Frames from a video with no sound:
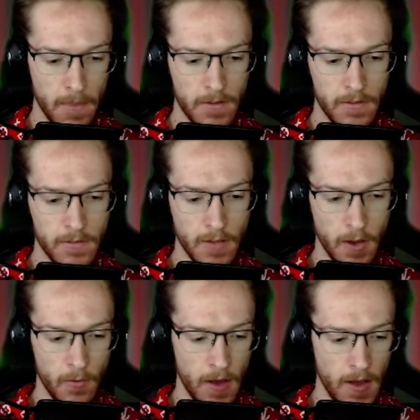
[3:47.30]

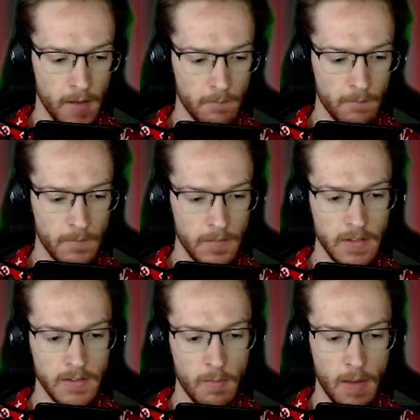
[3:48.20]
So let's
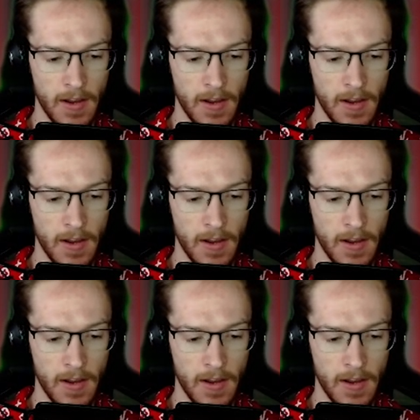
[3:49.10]
go back